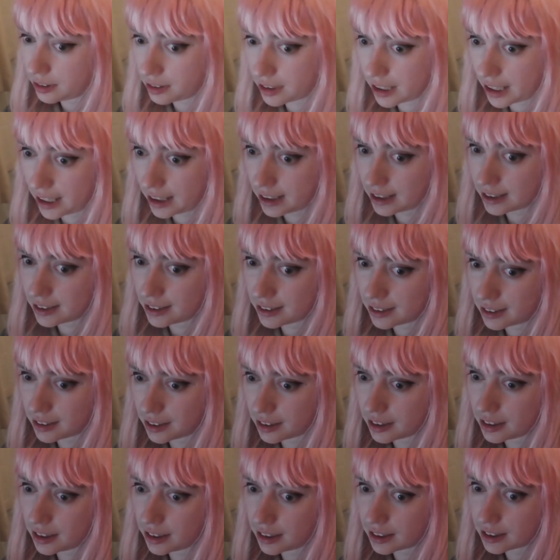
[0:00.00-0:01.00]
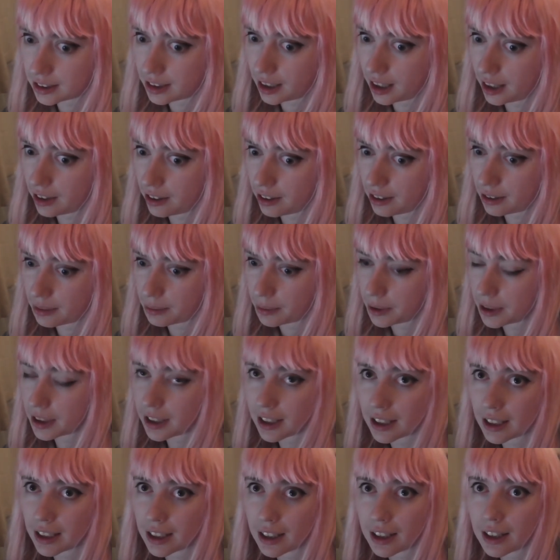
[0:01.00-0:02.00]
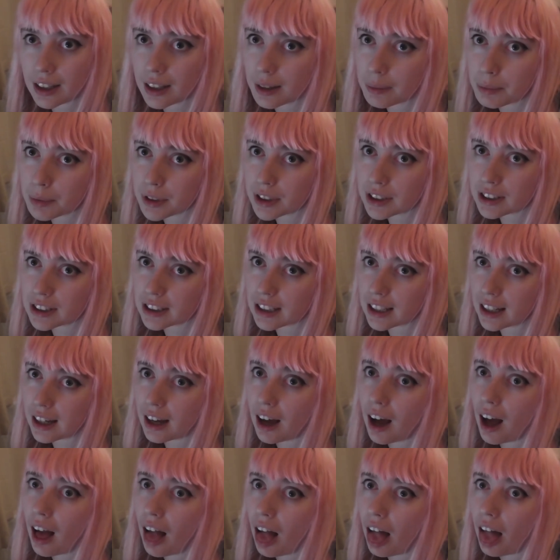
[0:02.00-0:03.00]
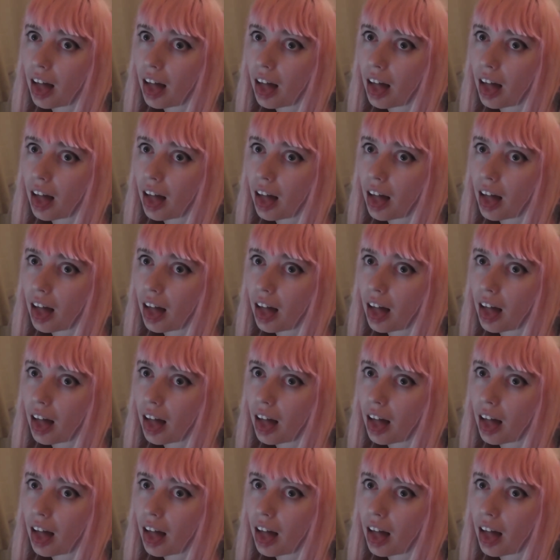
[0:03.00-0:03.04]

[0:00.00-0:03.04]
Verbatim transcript: tired and I need to carry on working and I'm just like,